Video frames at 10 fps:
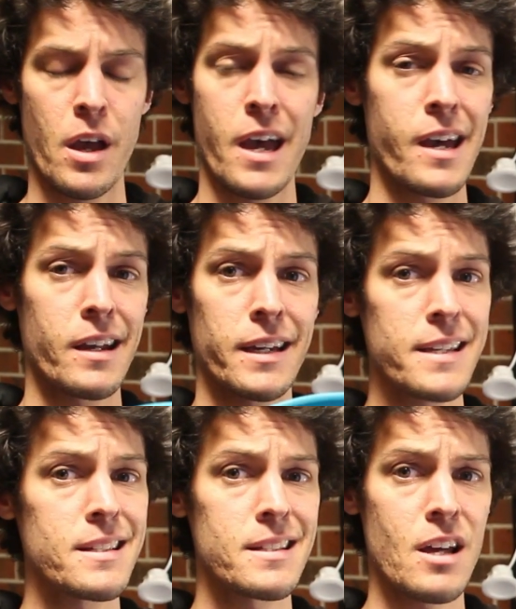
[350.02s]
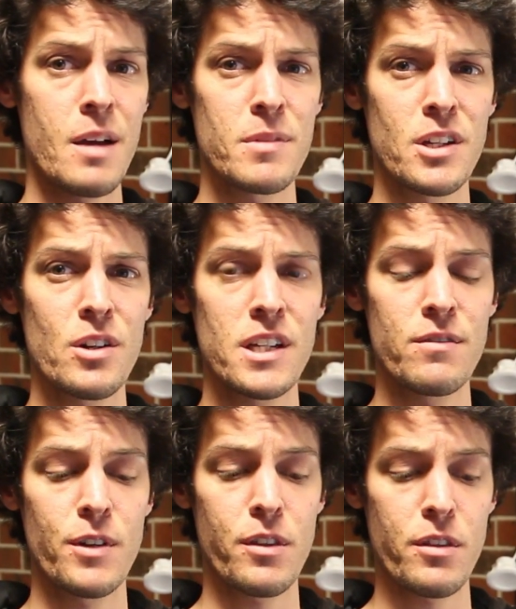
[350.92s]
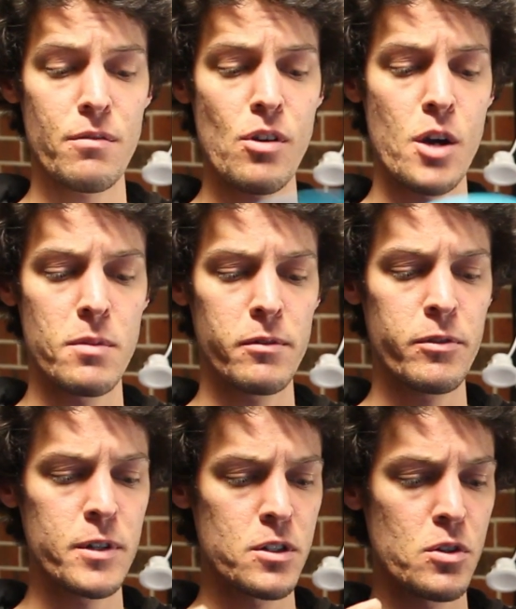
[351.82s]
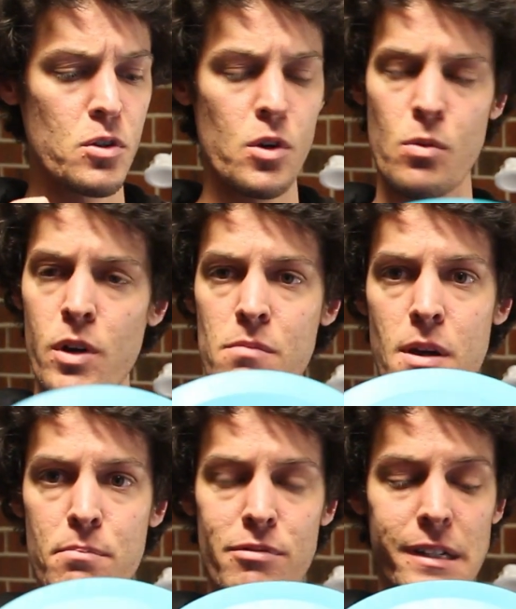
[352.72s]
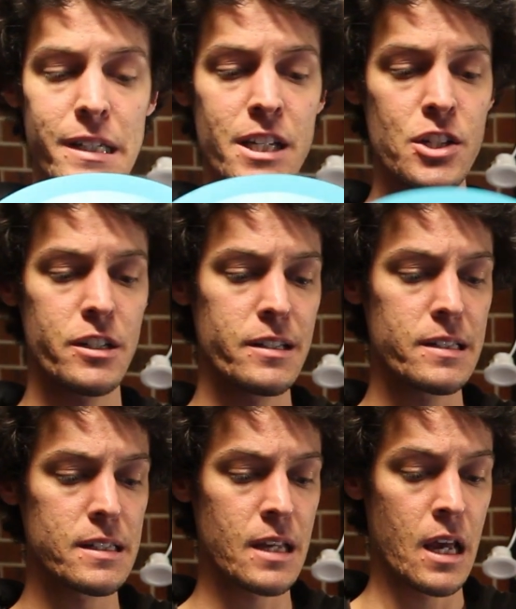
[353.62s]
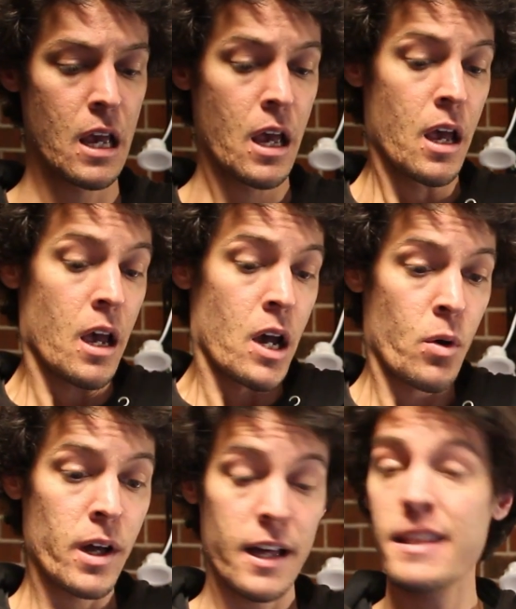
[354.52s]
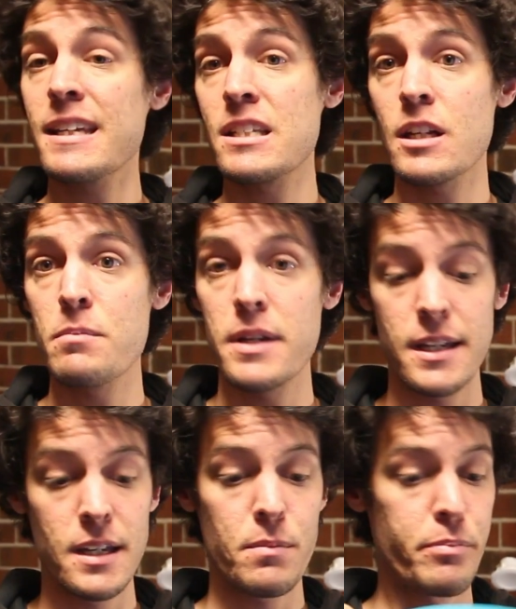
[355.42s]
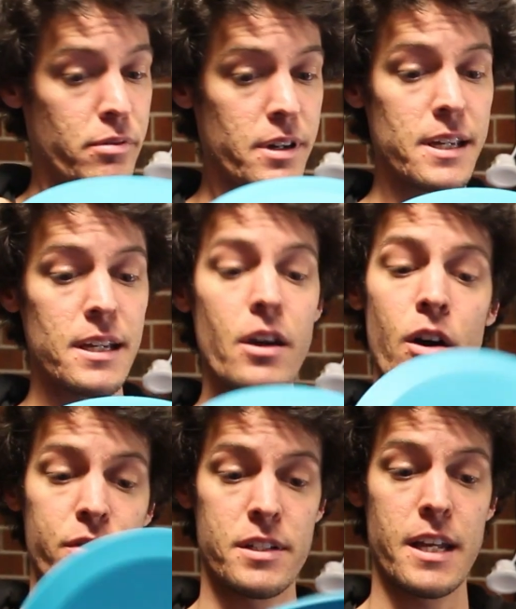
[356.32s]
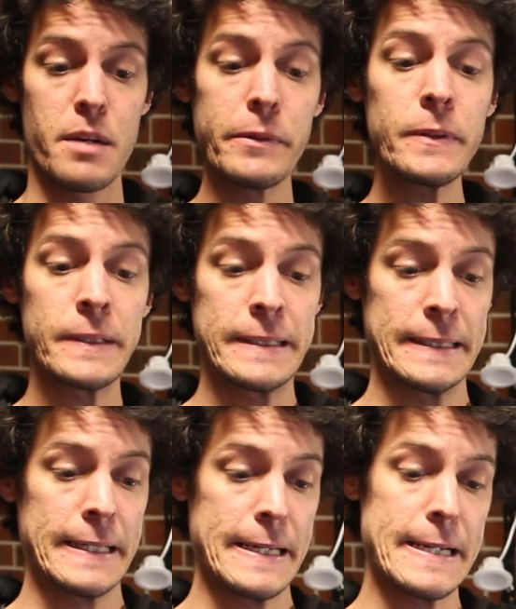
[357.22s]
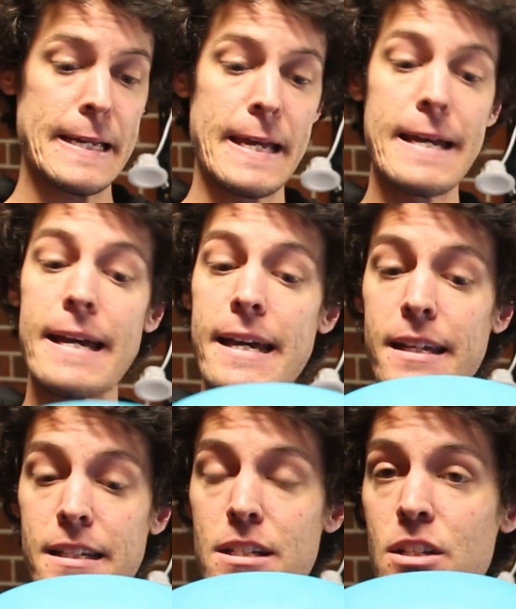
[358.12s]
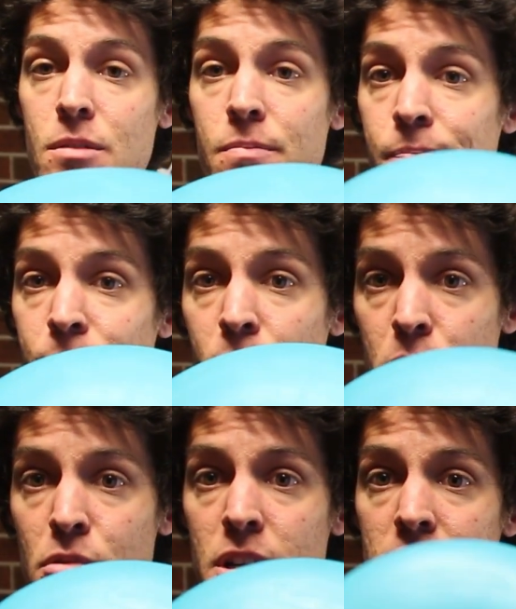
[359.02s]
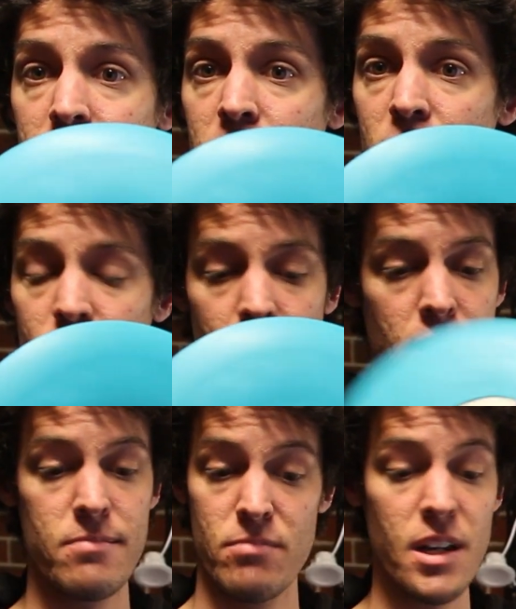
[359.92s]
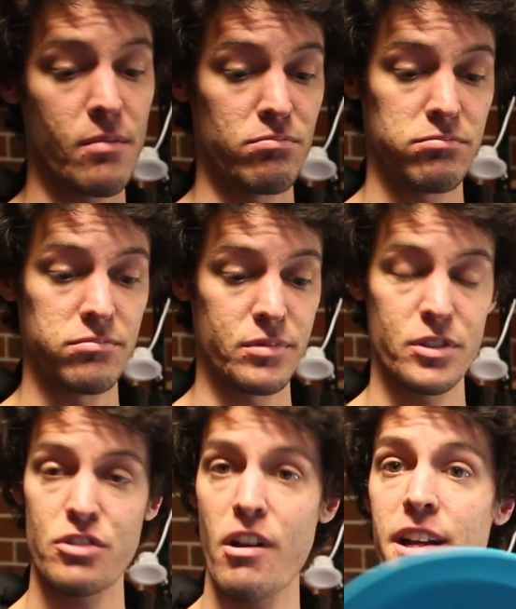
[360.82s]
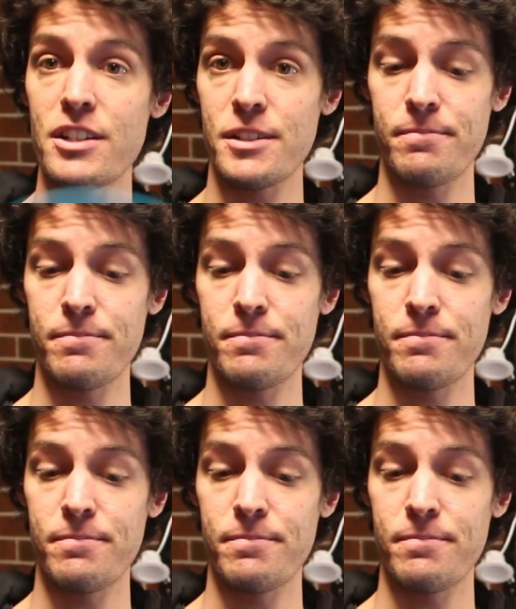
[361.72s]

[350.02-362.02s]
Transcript: And I guess it's time to go give it a throw. But before we do, what are my predictions? Well, I think it's going to be pretty overstable and pretty, yeah, strange.